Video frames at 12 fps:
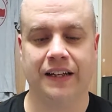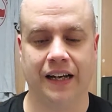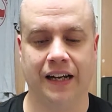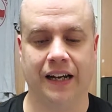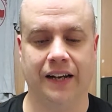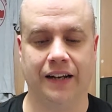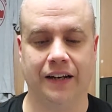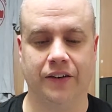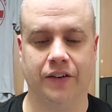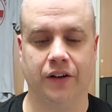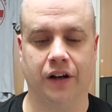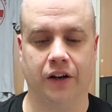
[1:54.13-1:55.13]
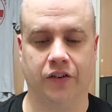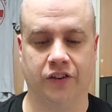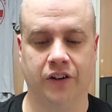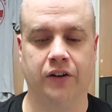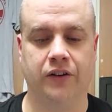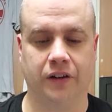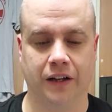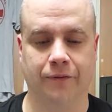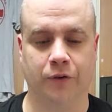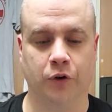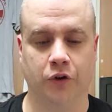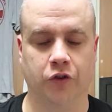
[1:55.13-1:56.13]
and then uh, Sion Clifford.